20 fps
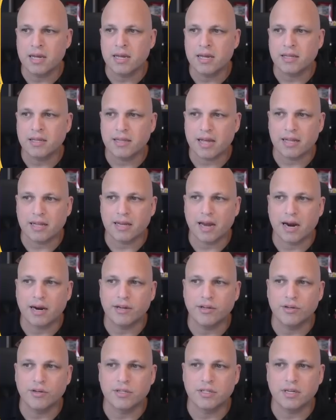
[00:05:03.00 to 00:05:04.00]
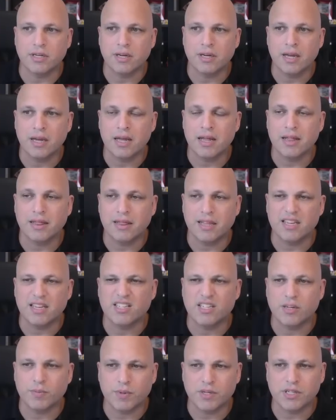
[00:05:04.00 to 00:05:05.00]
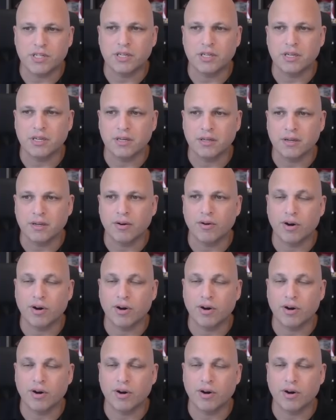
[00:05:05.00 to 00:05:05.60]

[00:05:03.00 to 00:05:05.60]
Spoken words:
that are using this GPG key